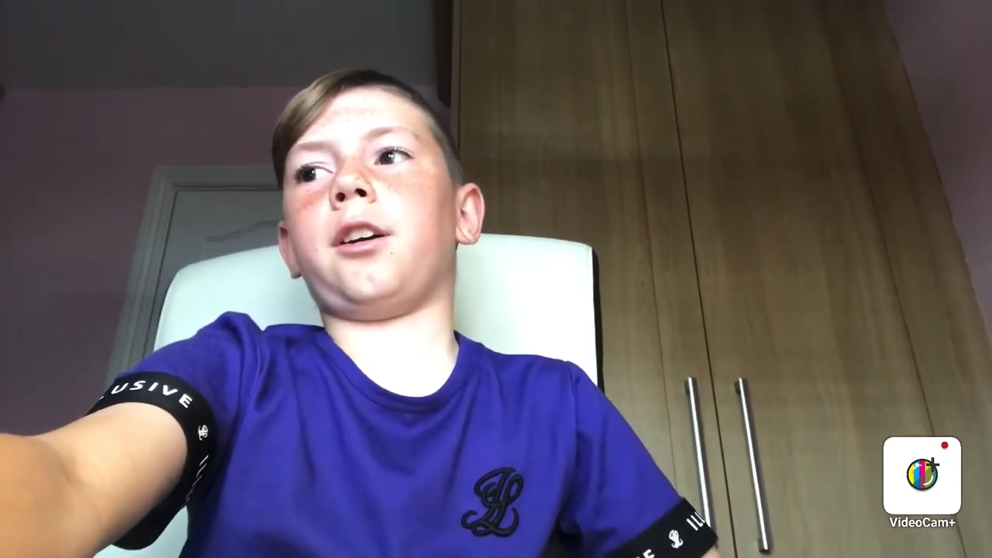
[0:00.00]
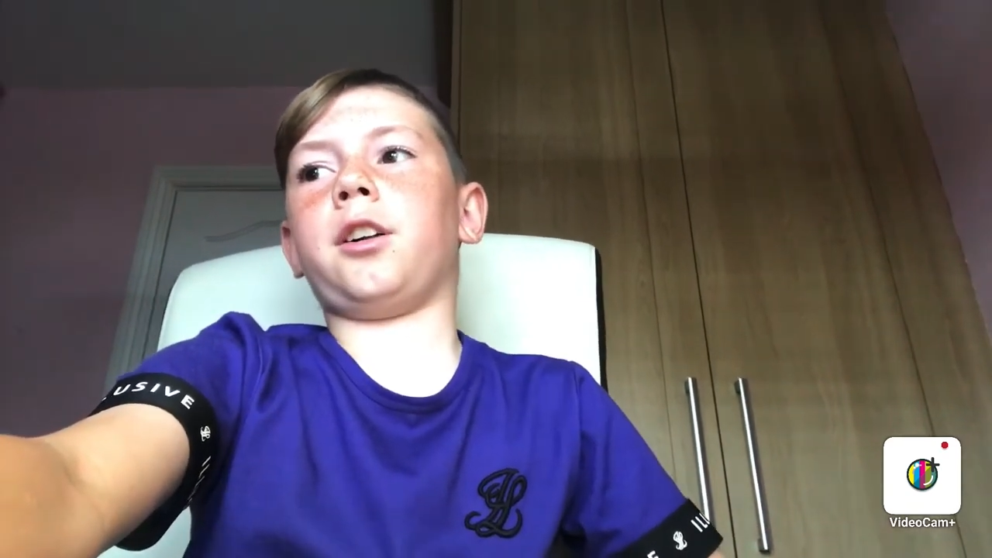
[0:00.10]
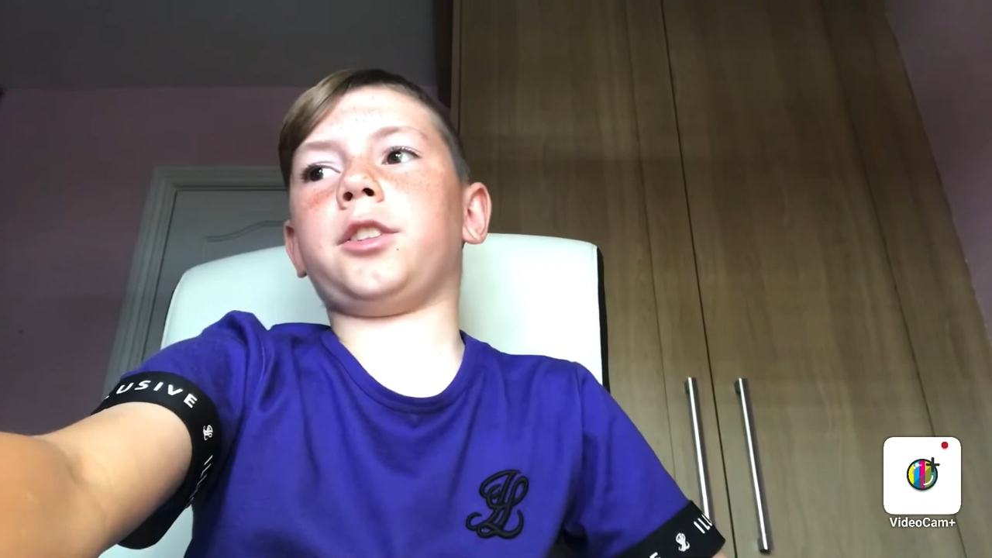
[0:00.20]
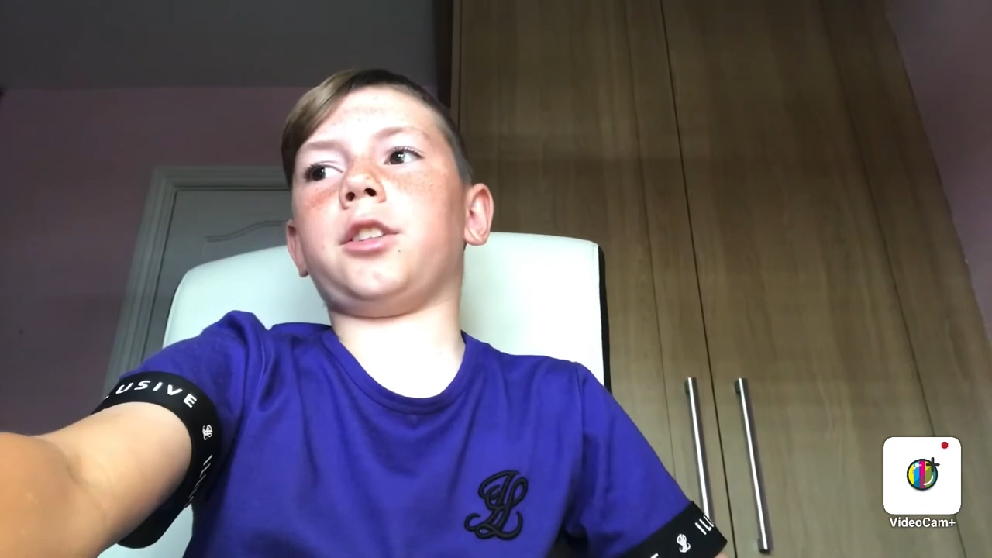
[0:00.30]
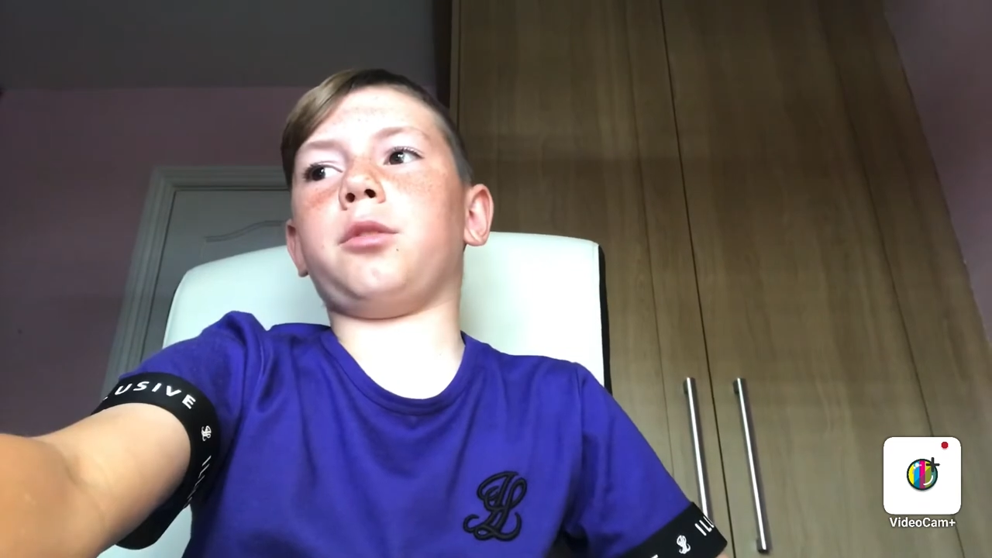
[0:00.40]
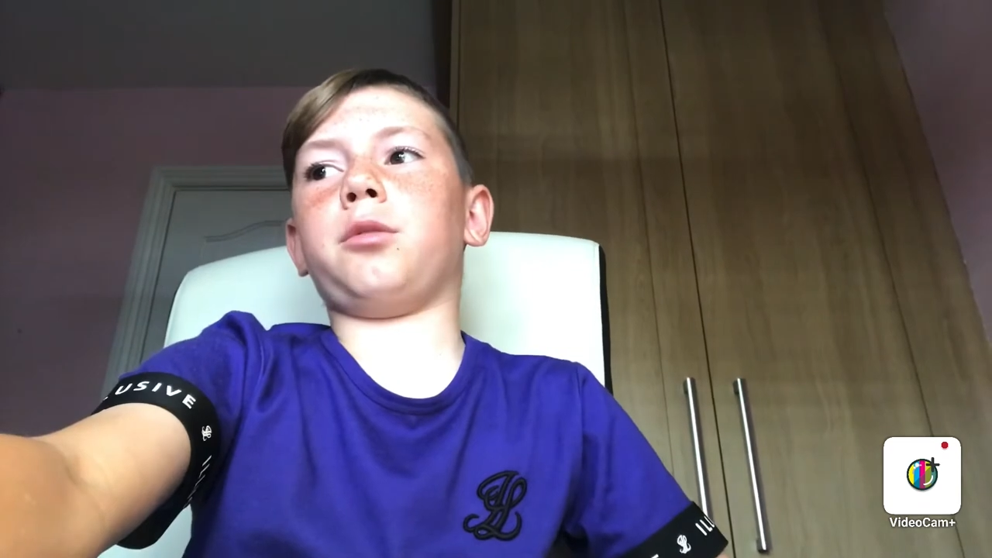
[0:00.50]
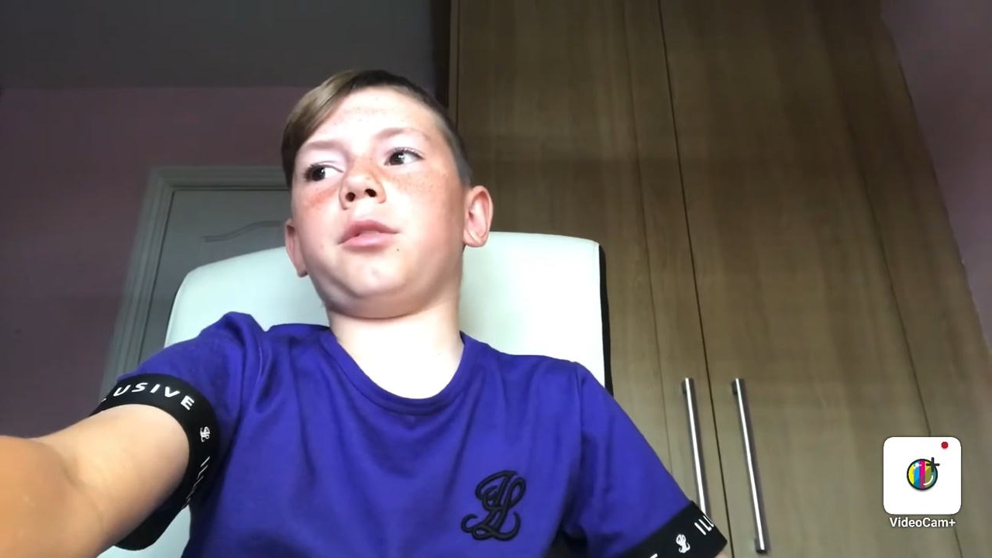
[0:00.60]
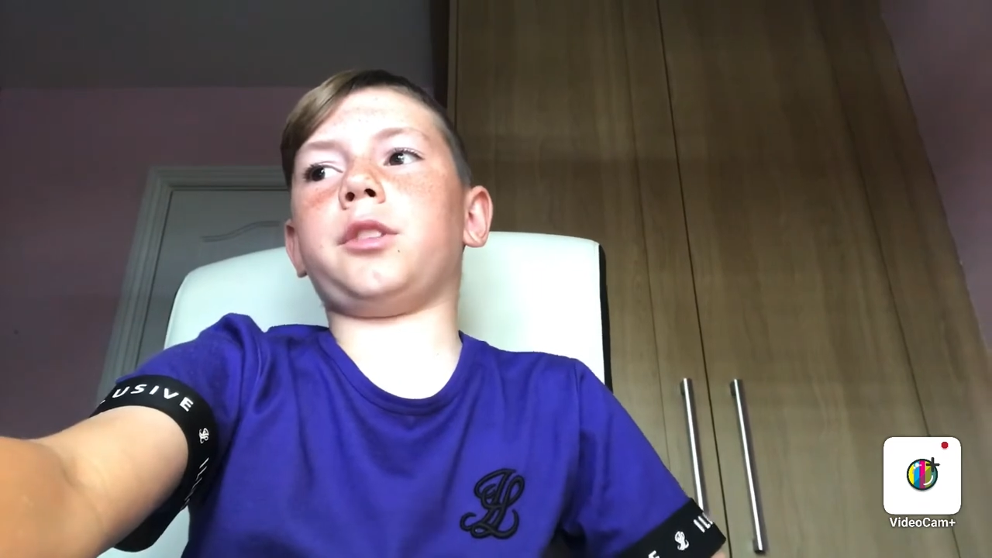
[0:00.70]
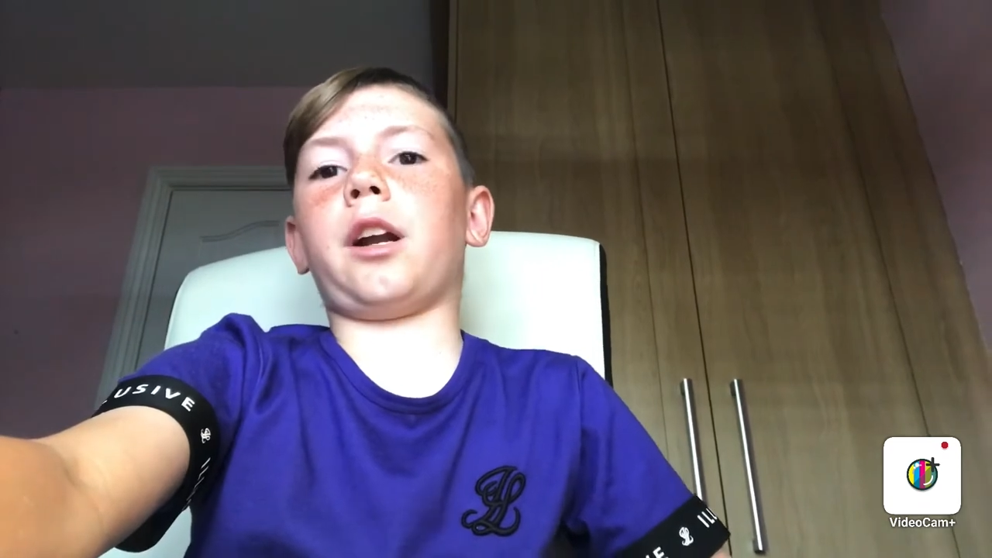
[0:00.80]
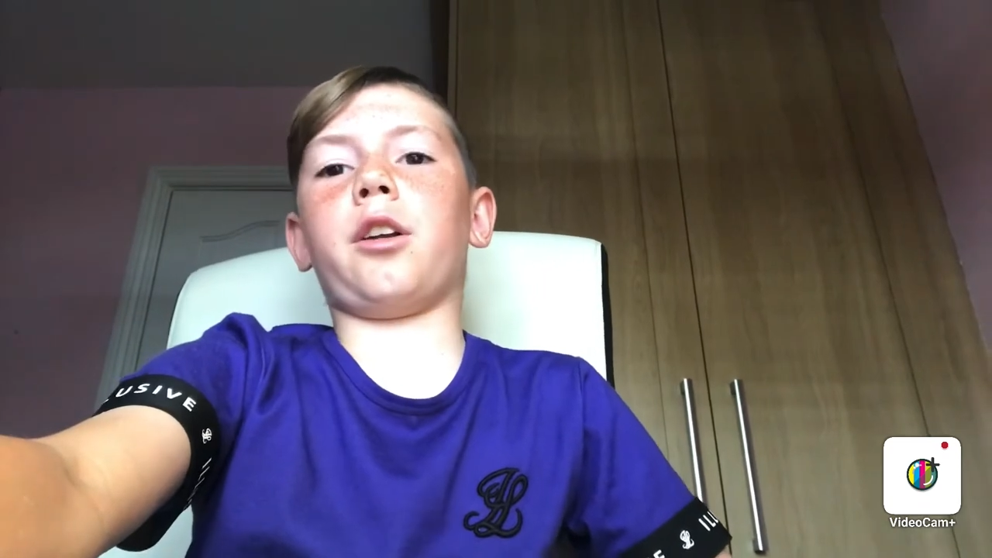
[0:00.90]

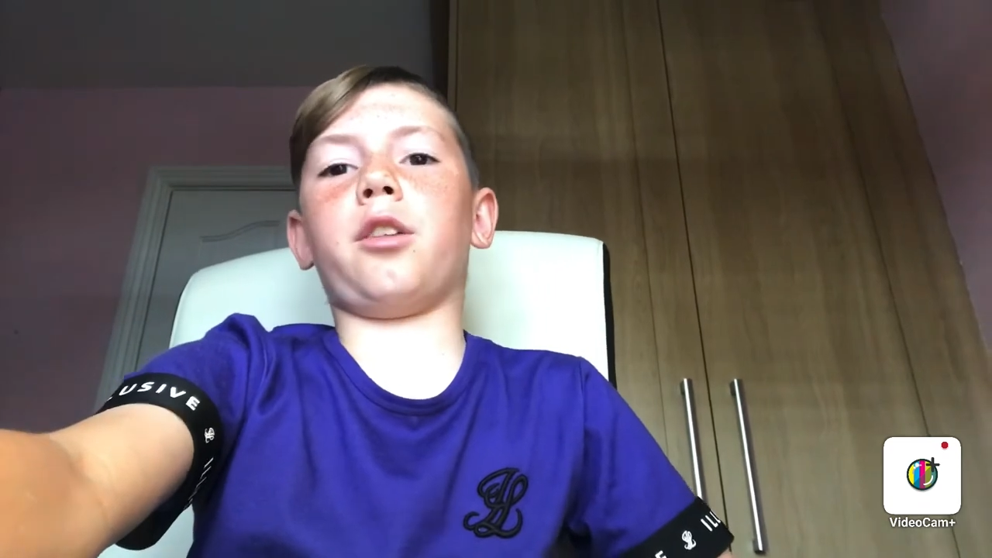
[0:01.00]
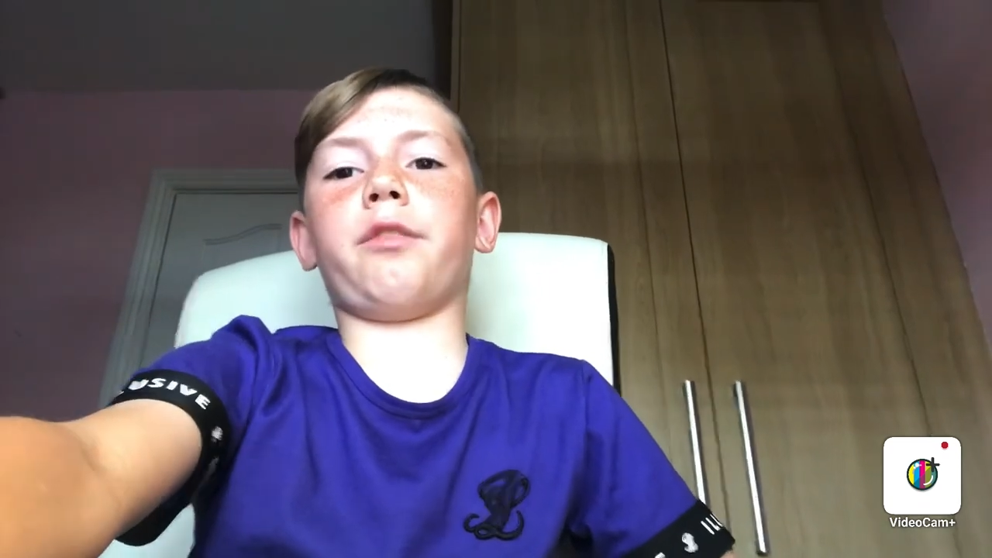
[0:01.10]
not